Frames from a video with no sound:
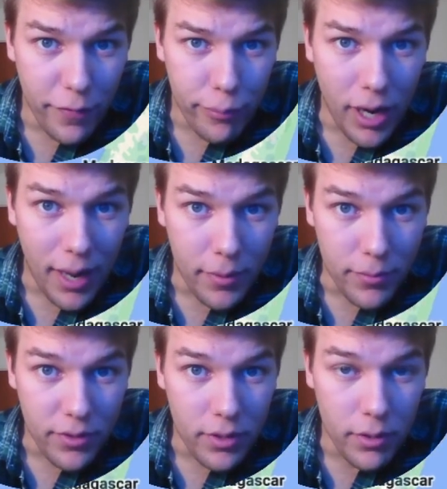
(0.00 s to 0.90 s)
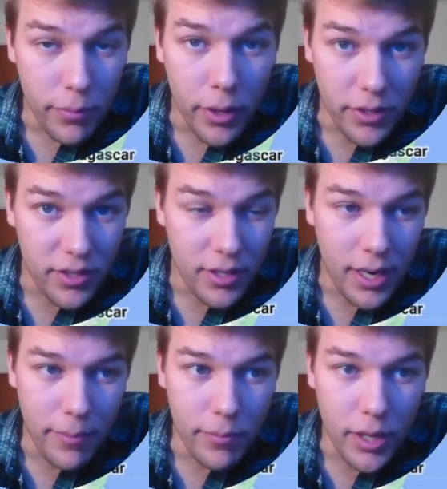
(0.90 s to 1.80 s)
of problems or bugs that
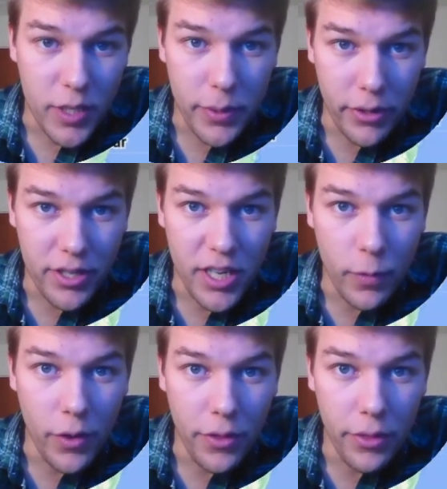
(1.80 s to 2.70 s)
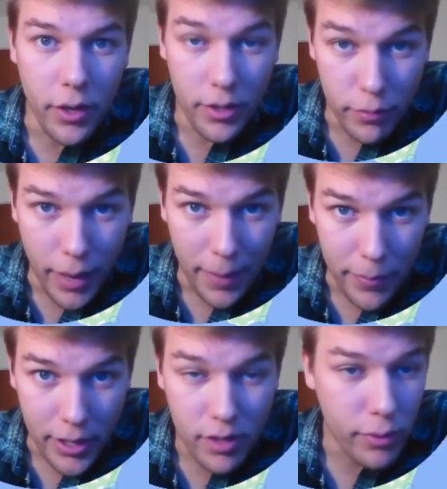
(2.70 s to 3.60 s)
I'm experiencing with the new
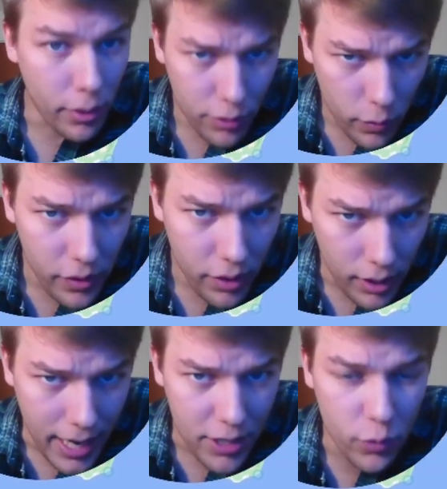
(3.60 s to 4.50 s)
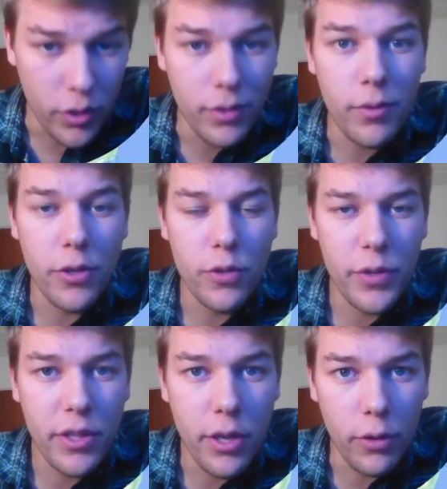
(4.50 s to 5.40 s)
map maker, but also with the last one, also
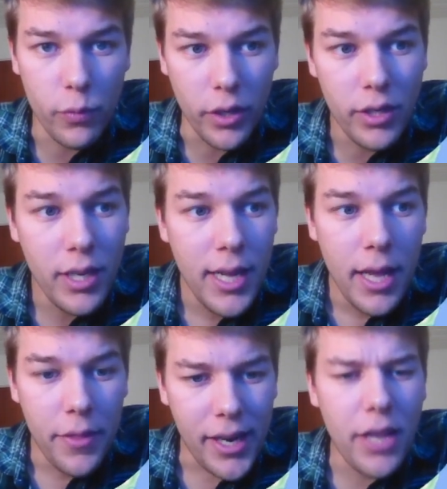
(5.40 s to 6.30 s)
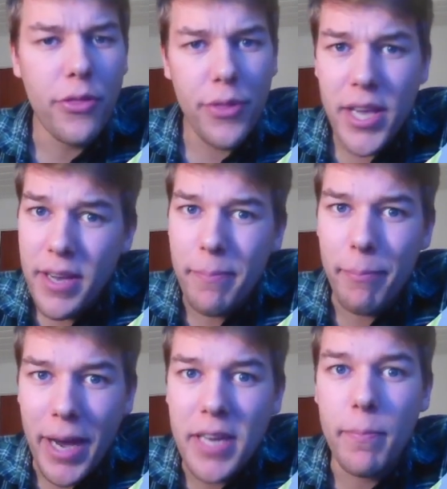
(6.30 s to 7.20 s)
with the old one, that I think
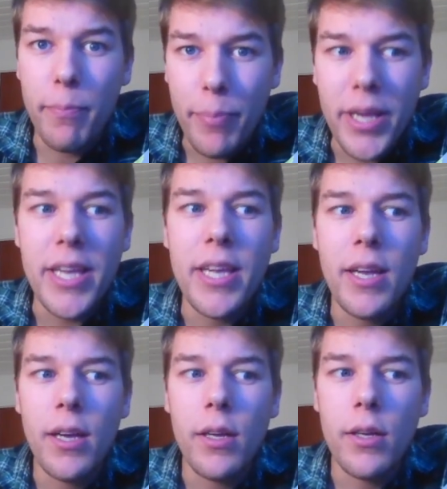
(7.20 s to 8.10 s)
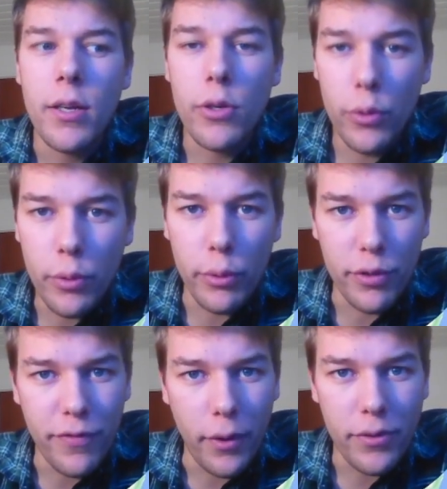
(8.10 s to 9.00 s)
might be
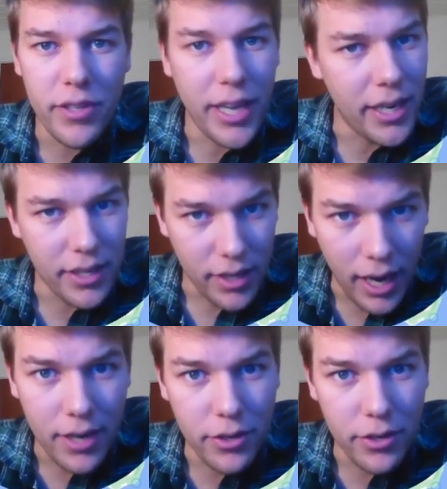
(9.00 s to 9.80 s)
Google's fault and not